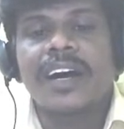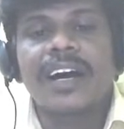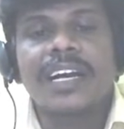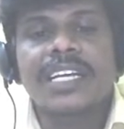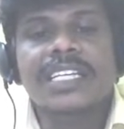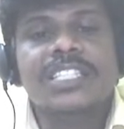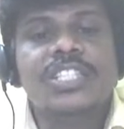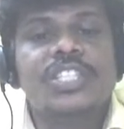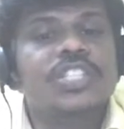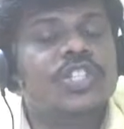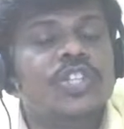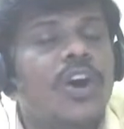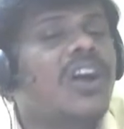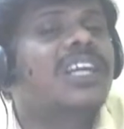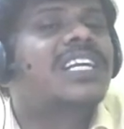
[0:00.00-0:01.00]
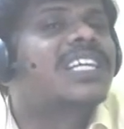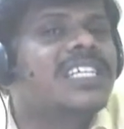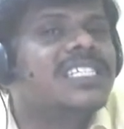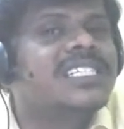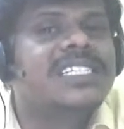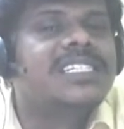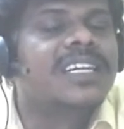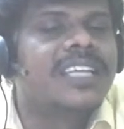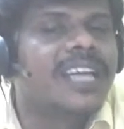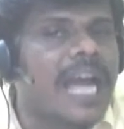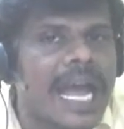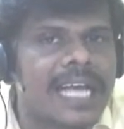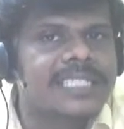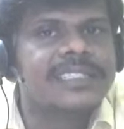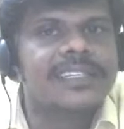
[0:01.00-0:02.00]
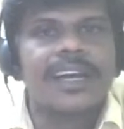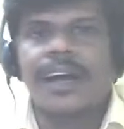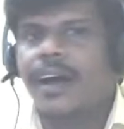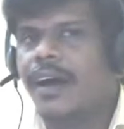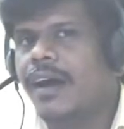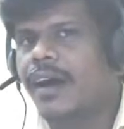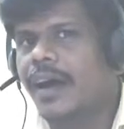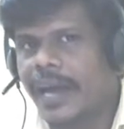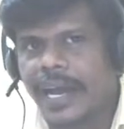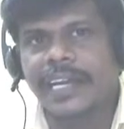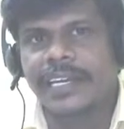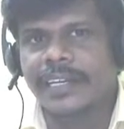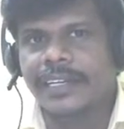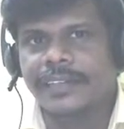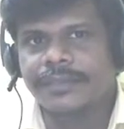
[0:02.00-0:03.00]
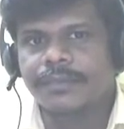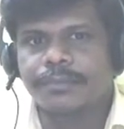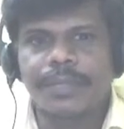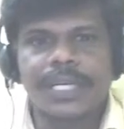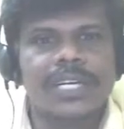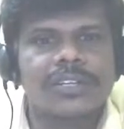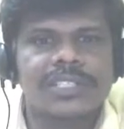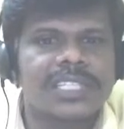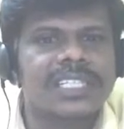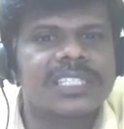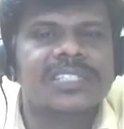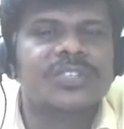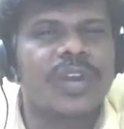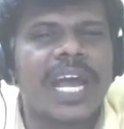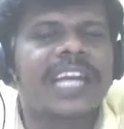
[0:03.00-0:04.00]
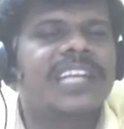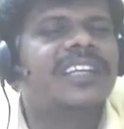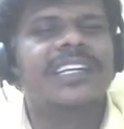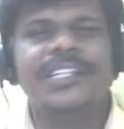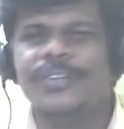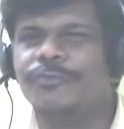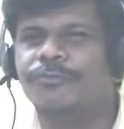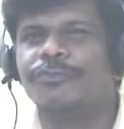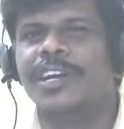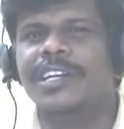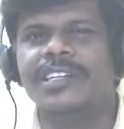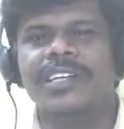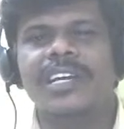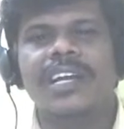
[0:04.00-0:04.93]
is not considered as high because it is slightly different.